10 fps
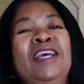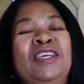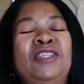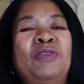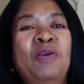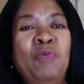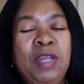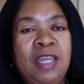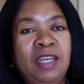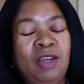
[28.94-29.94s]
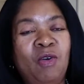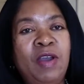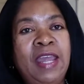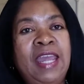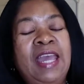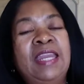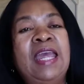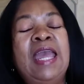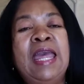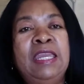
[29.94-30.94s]
so that we can go ahead
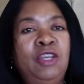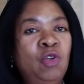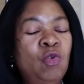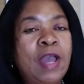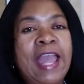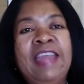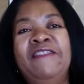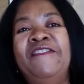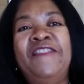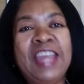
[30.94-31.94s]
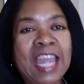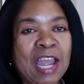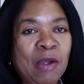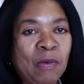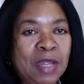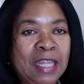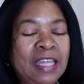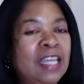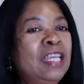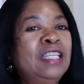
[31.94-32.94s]
and do a very
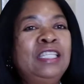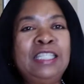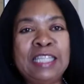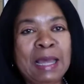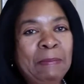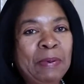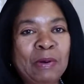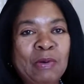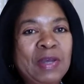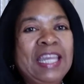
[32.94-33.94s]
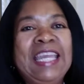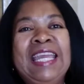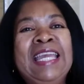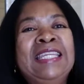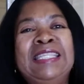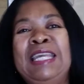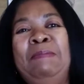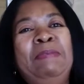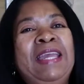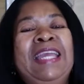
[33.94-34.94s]
simple,
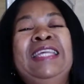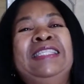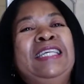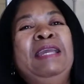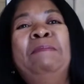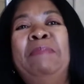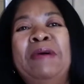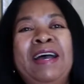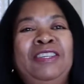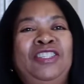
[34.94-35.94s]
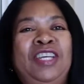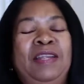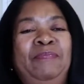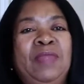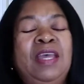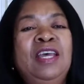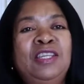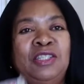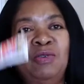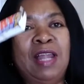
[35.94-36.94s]
easy peasy budget.
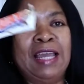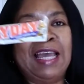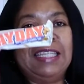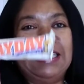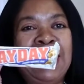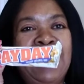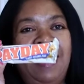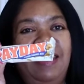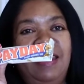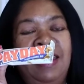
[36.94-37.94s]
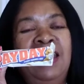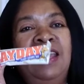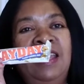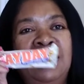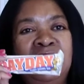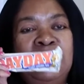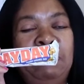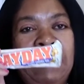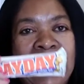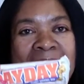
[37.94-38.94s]
So like I said, it's
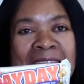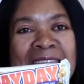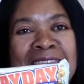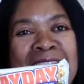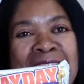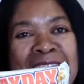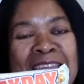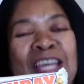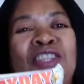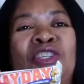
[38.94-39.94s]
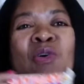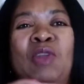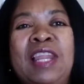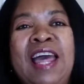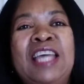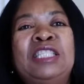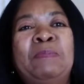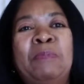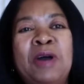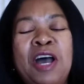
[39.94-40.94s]
payday. So let's
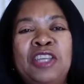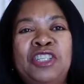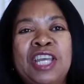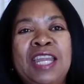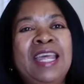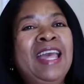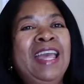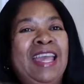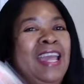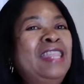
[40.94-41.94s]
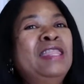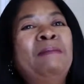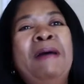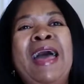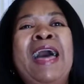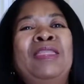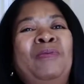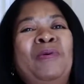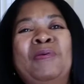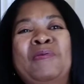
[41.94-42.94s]
budget in the
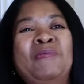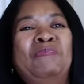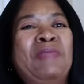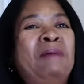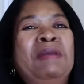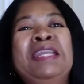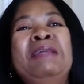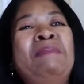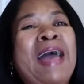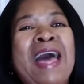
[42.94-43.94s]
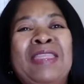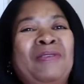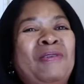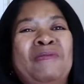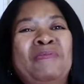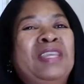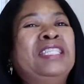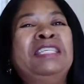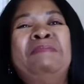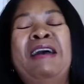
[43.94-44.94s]
bathroom. I'm in the bathroom. This
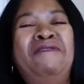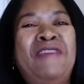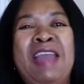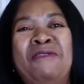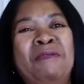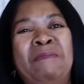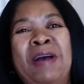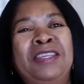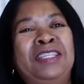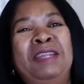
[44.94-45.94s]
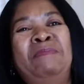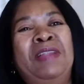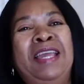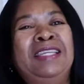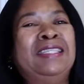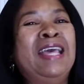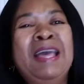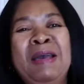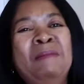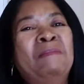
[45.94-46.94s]
is my favorite budgeting place.
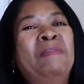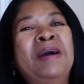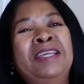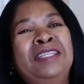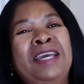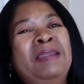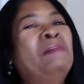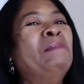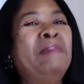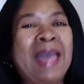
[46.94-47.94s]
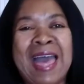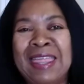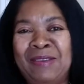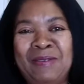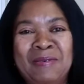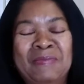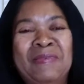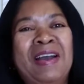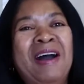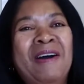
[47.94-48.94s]
Budget bathroom.
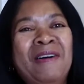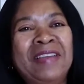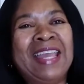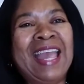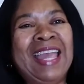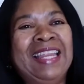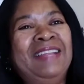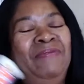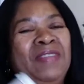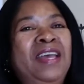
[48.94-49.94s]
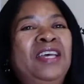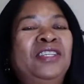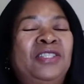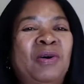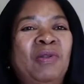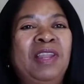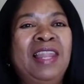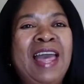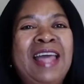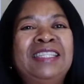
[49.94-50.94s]
Okay, so
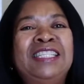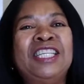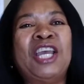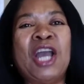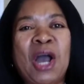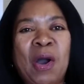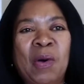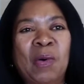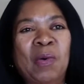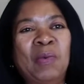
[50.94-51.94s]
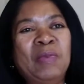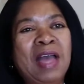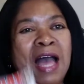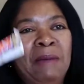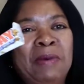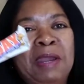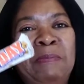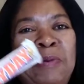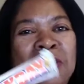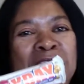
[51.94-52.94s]
let's go. I'm going to
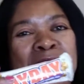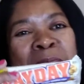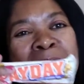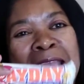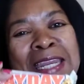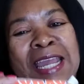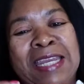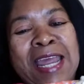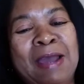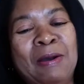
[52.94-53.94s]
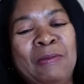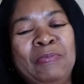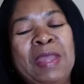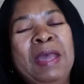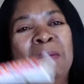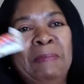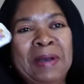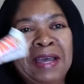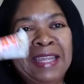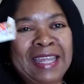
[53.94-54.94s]
put this payday down,
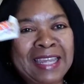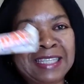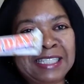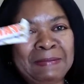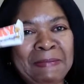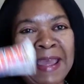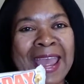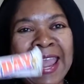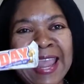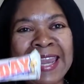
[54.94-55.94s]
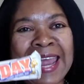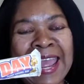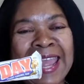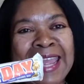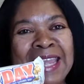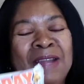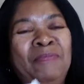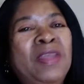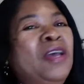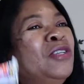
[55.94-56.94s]
but it's payday.
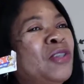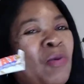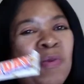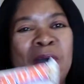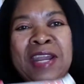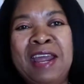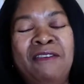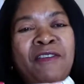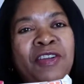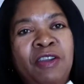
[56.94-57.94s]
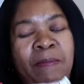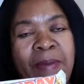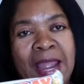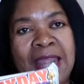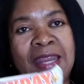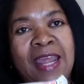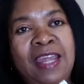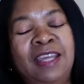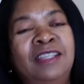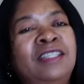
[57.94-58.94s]
So whatever your payday
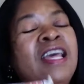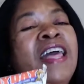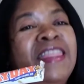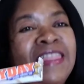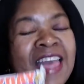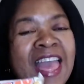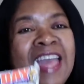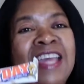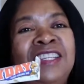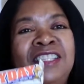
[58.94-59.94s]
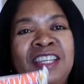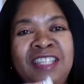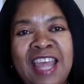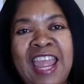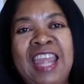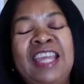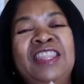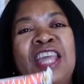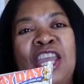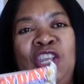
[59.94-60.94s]
is, that is the day
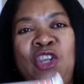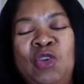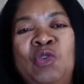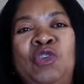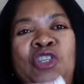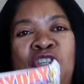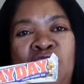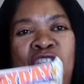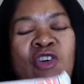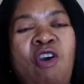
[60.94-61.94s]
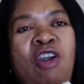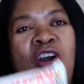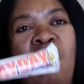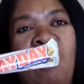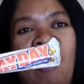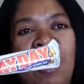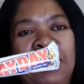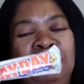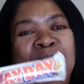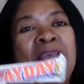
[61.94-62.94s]
that you should start on.
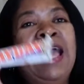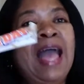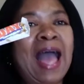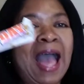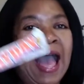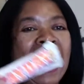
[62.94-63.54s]
I